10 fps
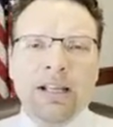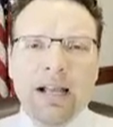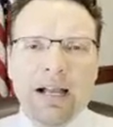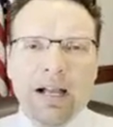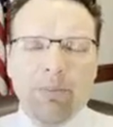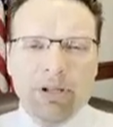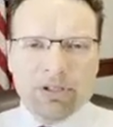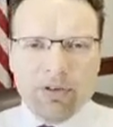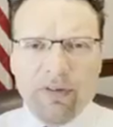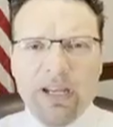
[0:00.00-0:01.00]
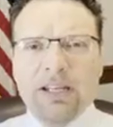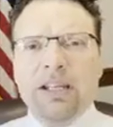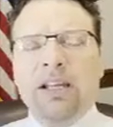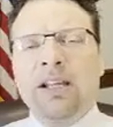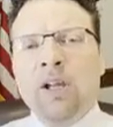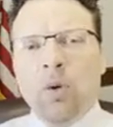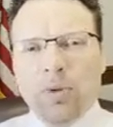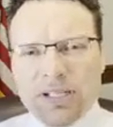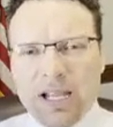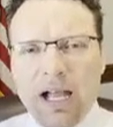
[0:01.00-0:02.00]
Pennsylvania,
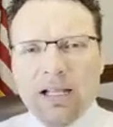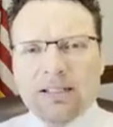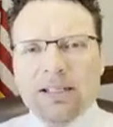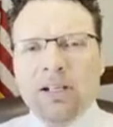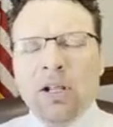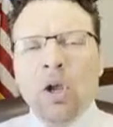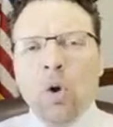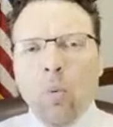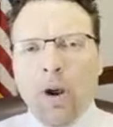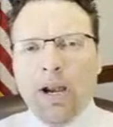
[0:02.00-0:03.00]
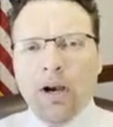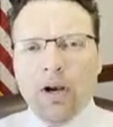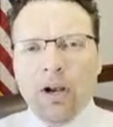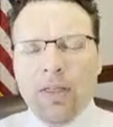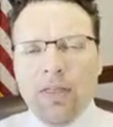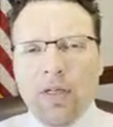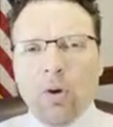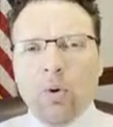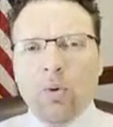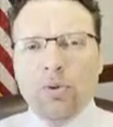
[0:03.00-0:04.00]
Wisconsin, where
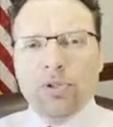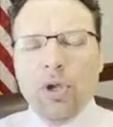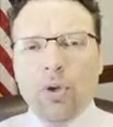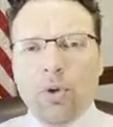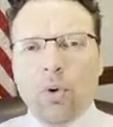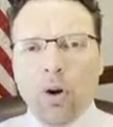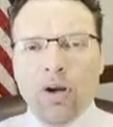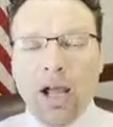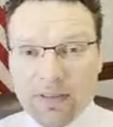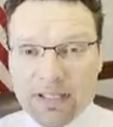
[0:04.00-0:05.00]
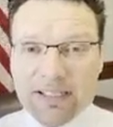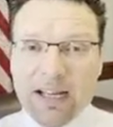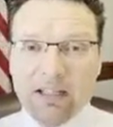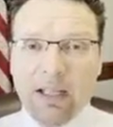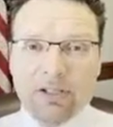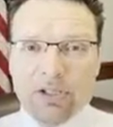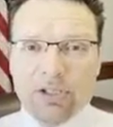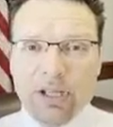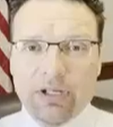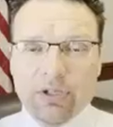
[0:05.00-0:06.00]
those who are not the state
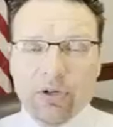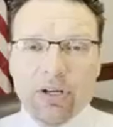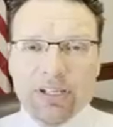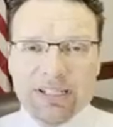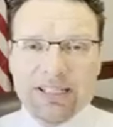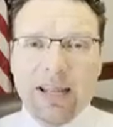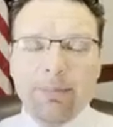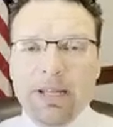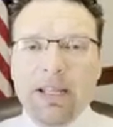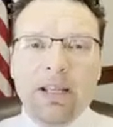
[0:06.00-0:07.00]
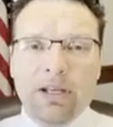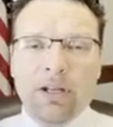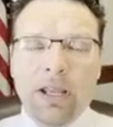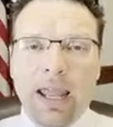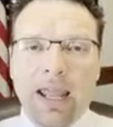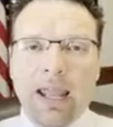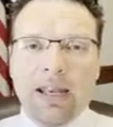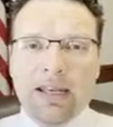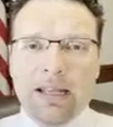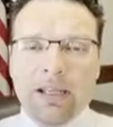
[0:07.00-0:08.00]
legislature stepped in
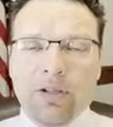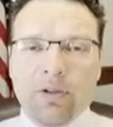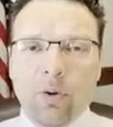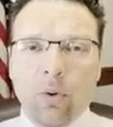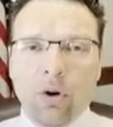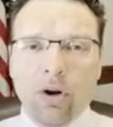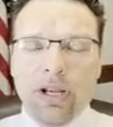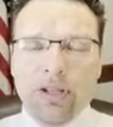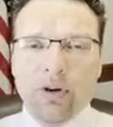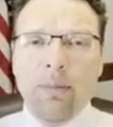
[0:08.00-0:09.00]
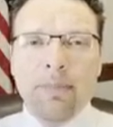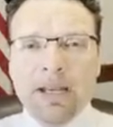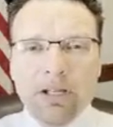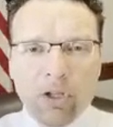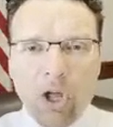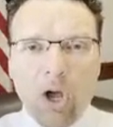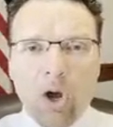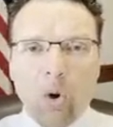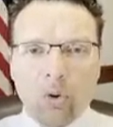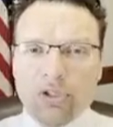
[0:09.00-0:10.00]
and either amended
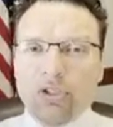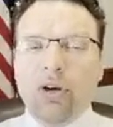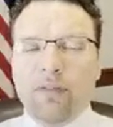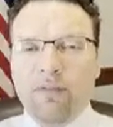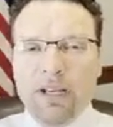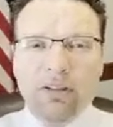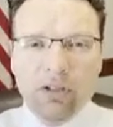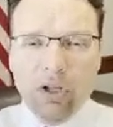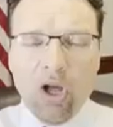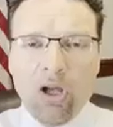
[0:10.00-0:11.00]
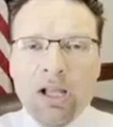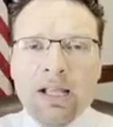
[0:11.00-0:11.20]
law or circumvented the law